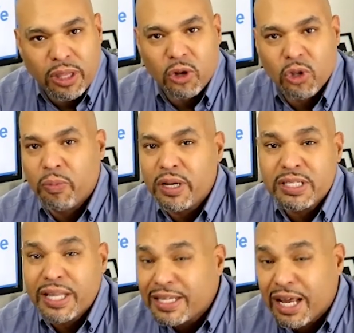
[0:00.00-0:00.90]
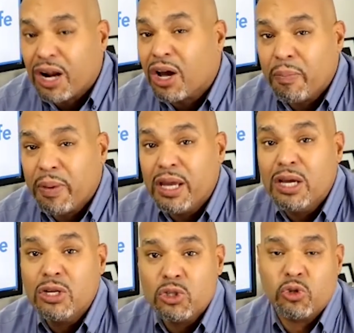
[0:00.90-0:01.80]
the best things that are going to be
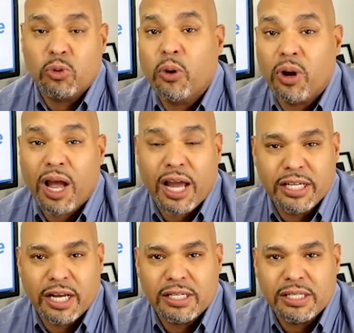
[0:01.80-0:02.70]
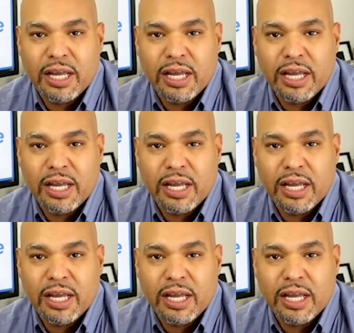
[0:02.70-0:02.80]
to support a hygienist.